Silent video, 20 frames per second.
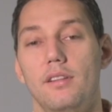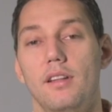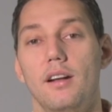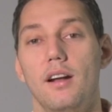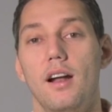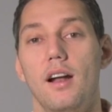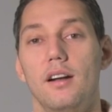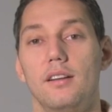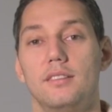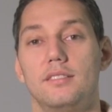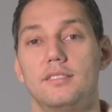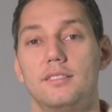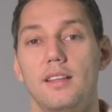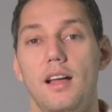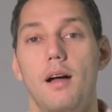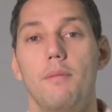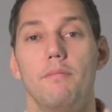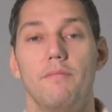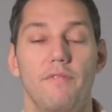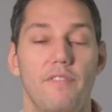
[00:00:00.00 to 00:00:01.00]
There are
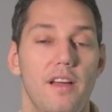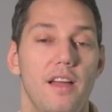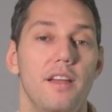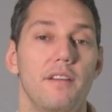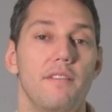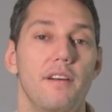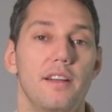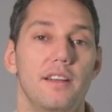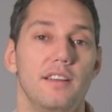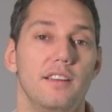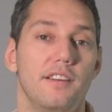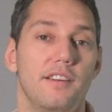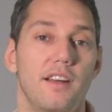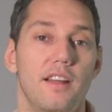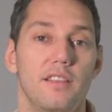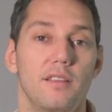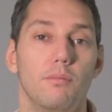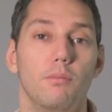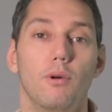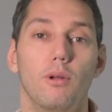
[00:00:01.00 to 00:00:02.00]
some very
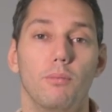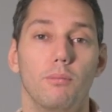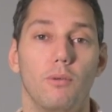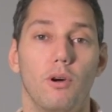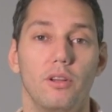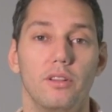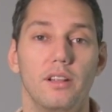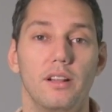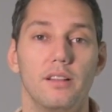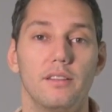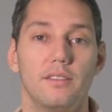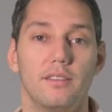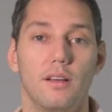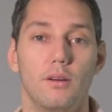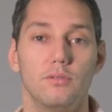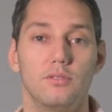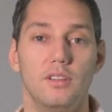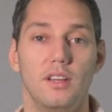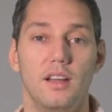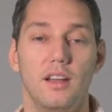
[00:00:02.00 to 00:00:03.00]
incredible models
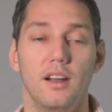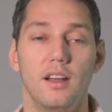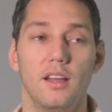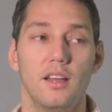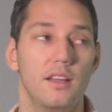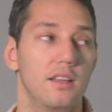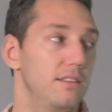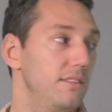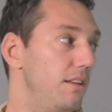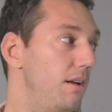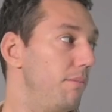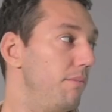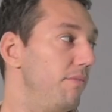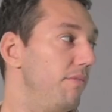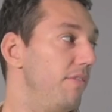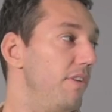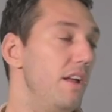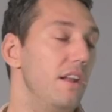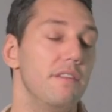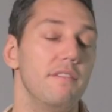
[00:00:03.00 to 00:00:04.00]
out there,
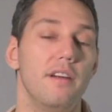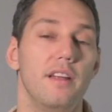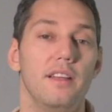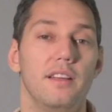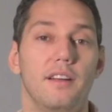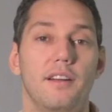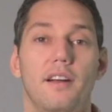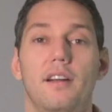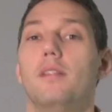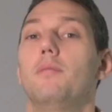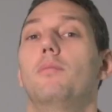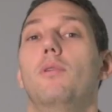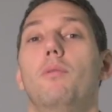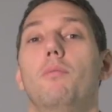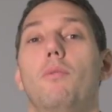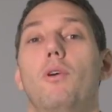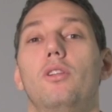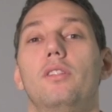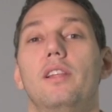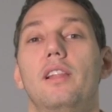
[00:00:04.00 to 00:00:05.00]
some very incredible
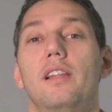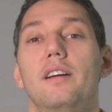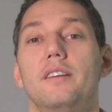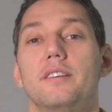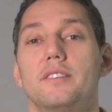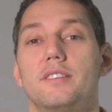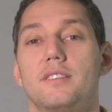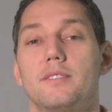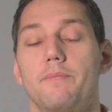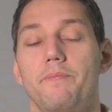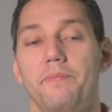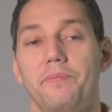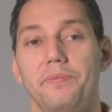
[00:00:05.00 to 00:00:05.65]
modelers.